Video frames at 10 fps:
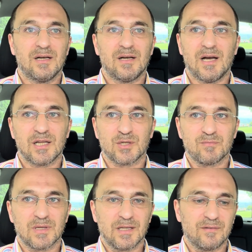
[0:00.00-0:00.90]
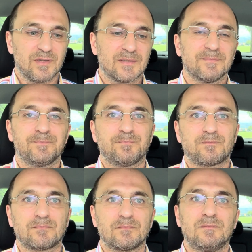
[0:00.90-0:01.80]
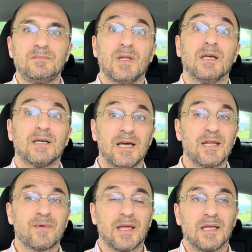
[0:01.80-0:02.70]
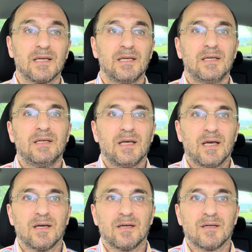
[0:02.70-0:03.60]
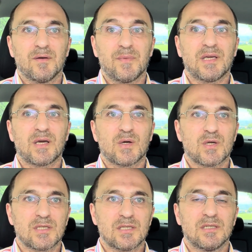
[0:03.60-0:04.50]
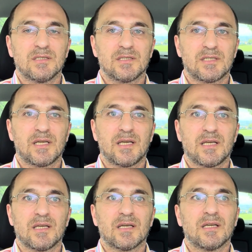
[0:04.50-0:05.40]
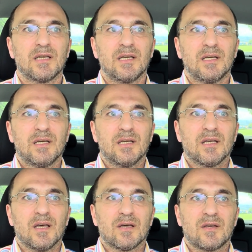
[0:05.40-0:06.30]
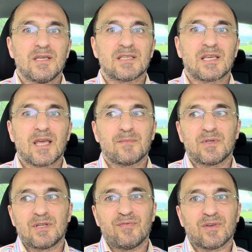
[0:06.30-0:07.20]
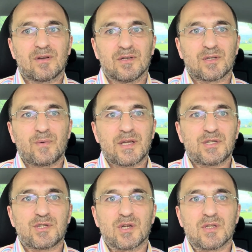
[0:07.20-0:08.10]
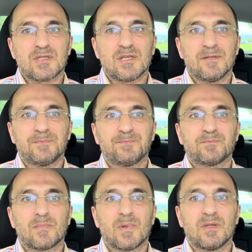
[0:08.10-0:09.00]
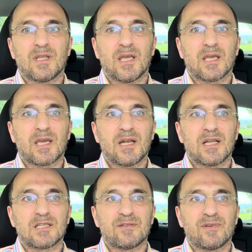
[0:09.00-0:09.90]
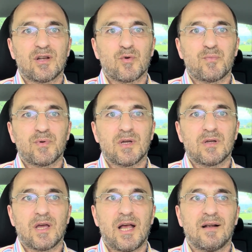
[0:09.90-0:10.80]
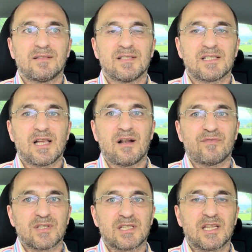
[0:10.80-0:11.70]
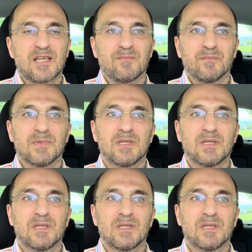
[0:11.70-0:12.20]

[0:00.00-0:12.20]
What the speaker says: I don't believe it. Anyway, because they escape the difficult questions, they cannot develop a healthy self-esteem.